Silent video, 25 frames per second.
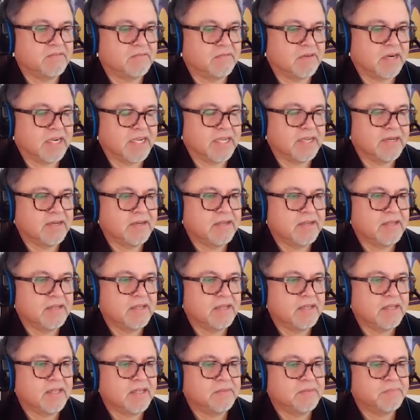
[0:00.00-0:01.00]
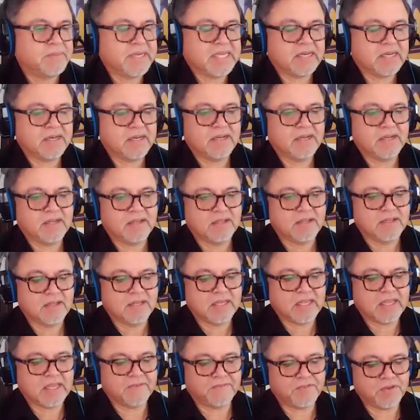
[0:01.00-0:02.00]
right? But
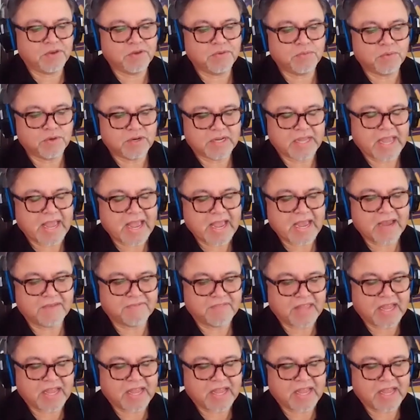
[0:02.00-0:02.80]
if you were to have